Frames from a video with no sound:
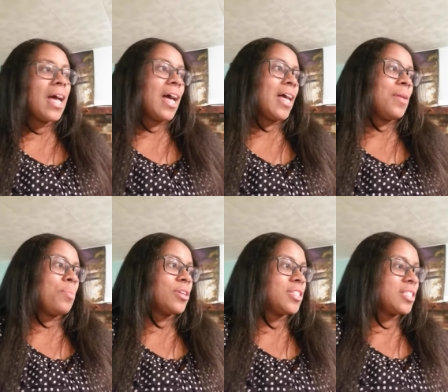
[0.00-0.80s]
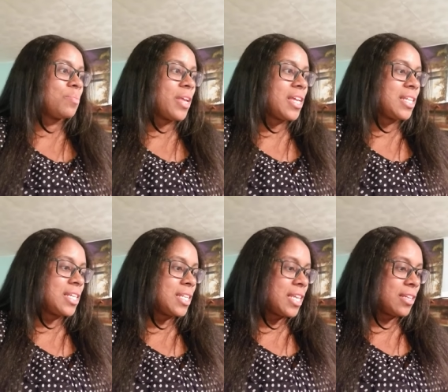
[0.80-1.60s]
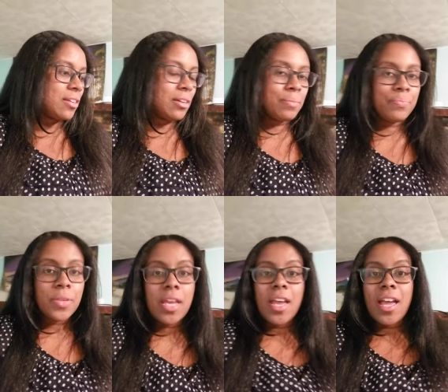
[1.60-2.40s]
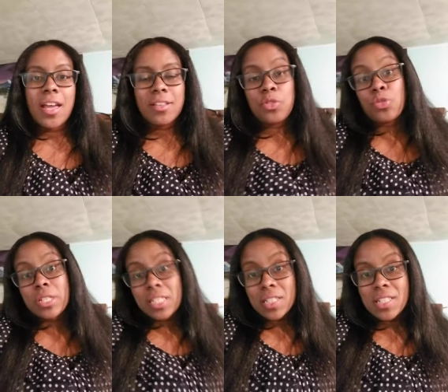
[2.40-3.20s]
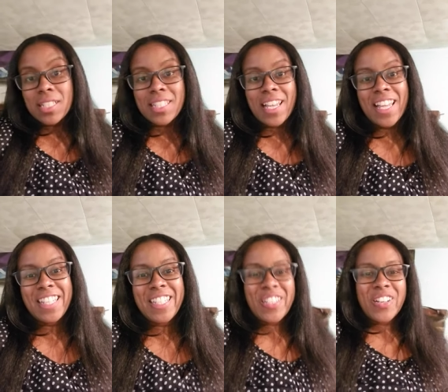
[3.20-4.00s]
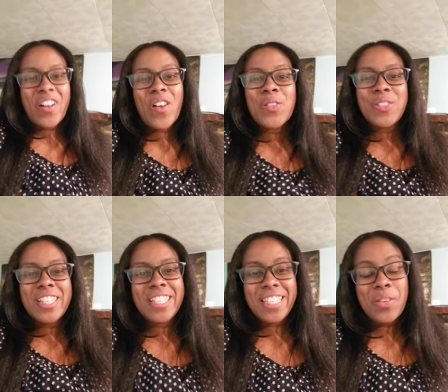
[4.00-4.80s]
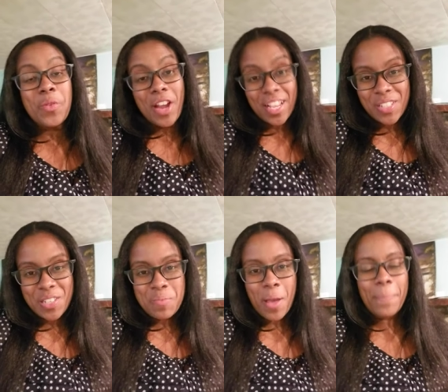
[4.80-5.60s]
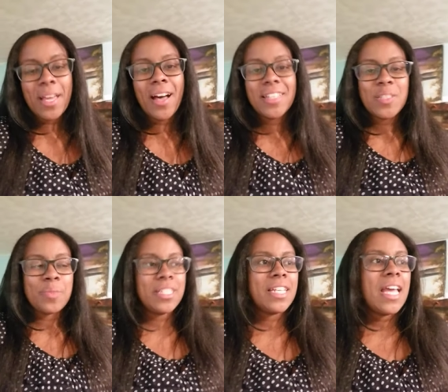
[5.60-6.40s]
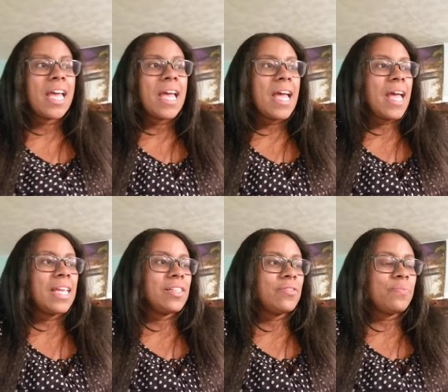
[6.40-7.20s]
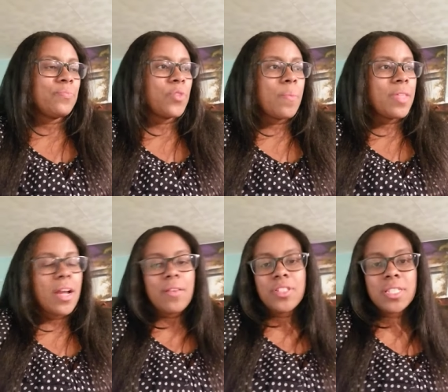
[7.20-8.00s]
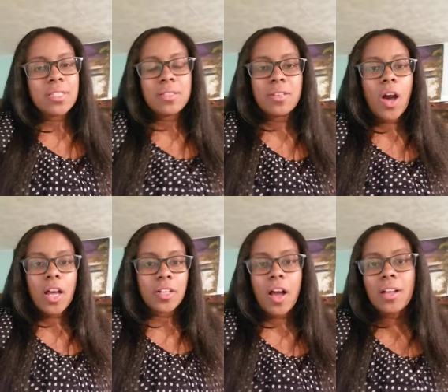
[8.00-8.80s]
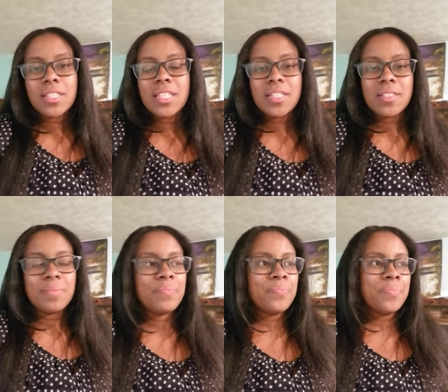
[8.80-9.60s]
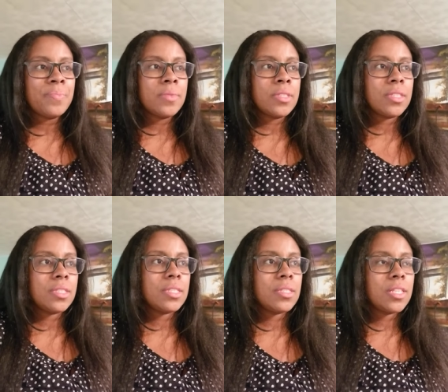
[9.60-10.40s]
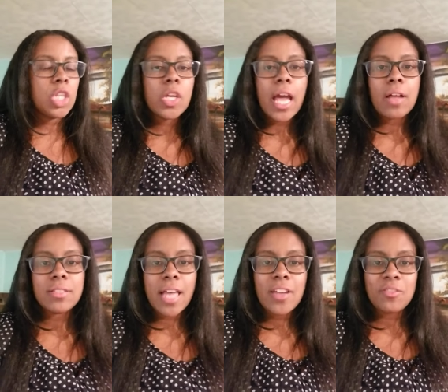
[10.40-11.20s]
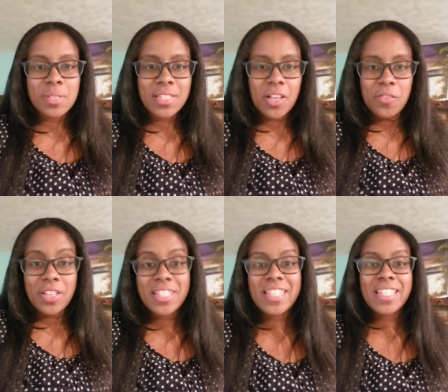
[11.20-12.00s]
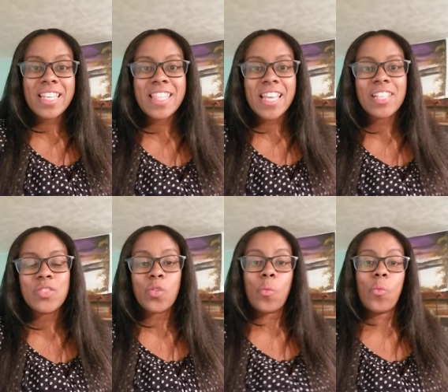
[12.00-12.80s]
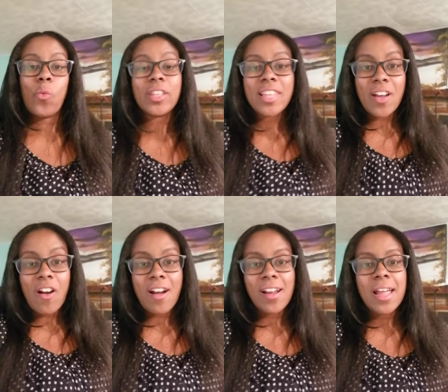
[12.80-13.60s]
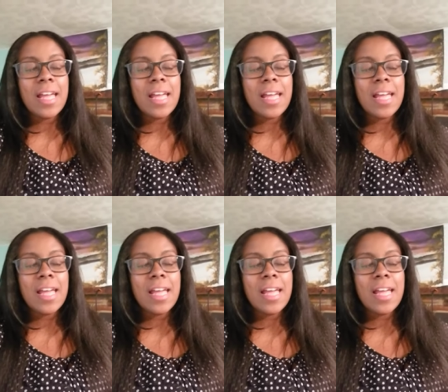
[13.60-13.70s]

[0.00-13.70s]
I participated in um, drills. I did ROTC where I actually met my husband. And from there, I've just gone on to look outside of myself and see things from what they are,